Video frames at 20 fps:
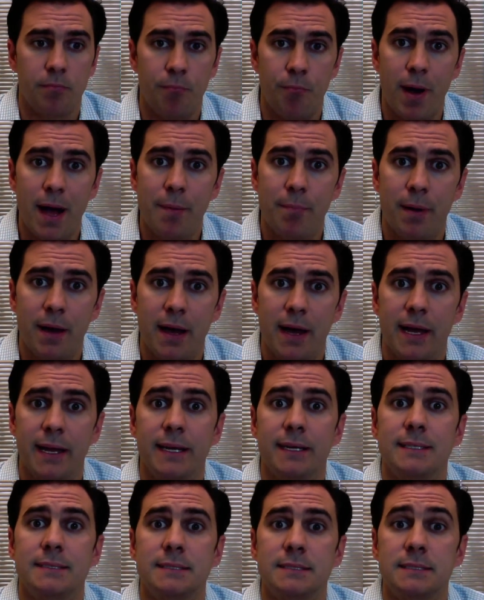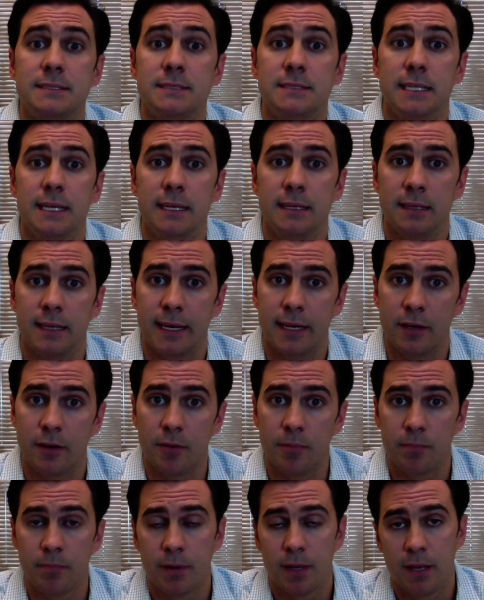Bye-bye. See you later.
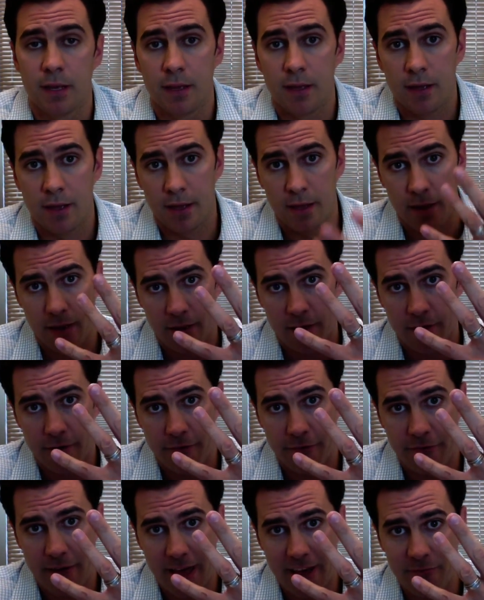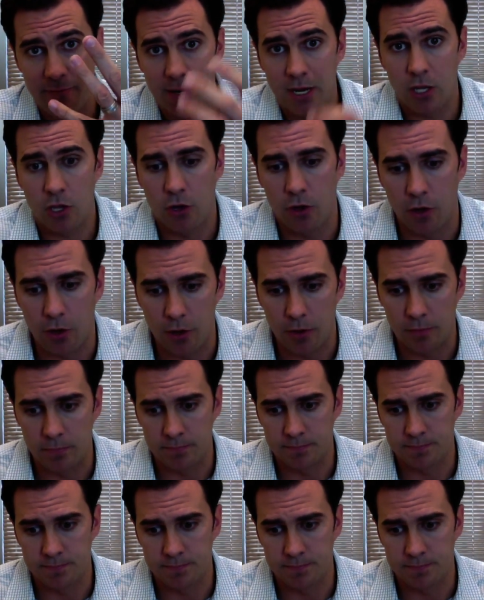5-minute call.